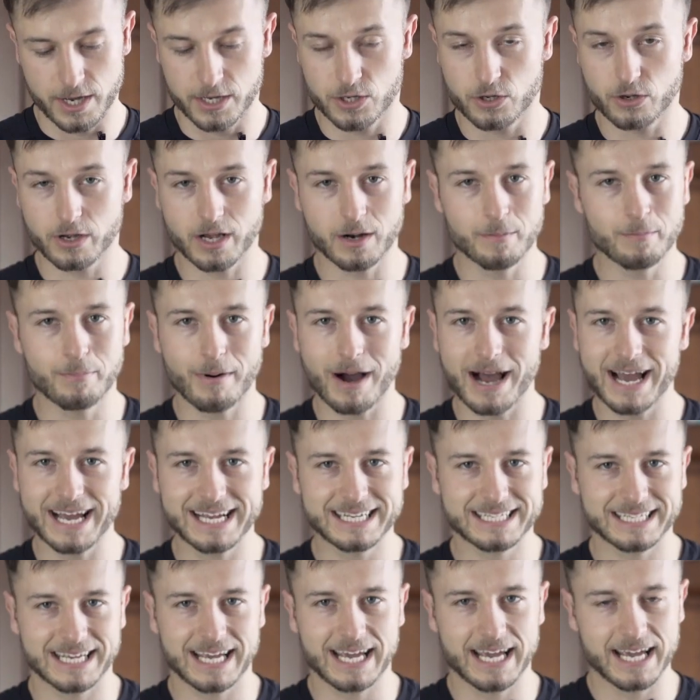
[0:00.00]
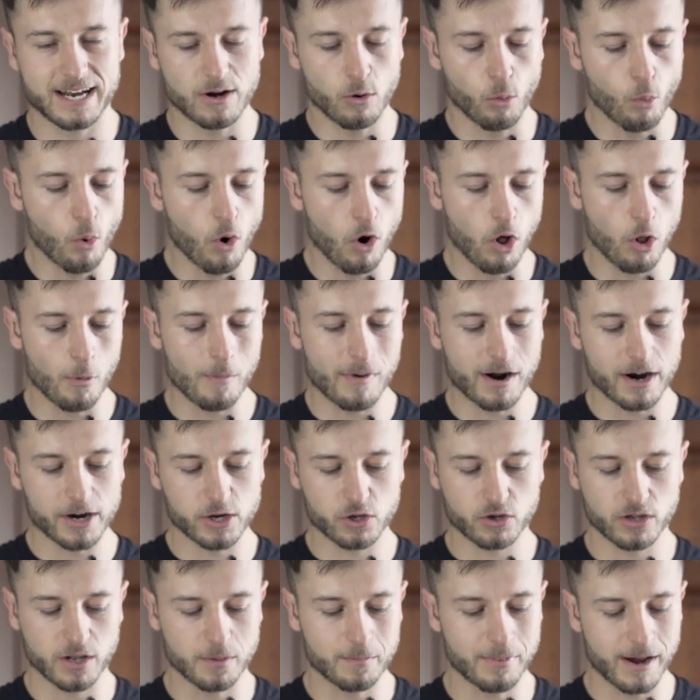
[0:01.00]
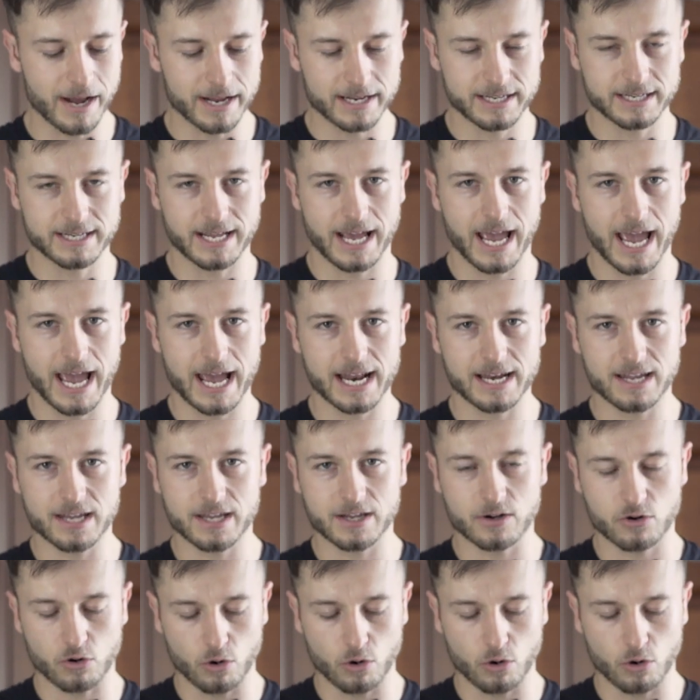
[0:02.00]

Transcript: You can buy it in a Walmart, you can buy it at any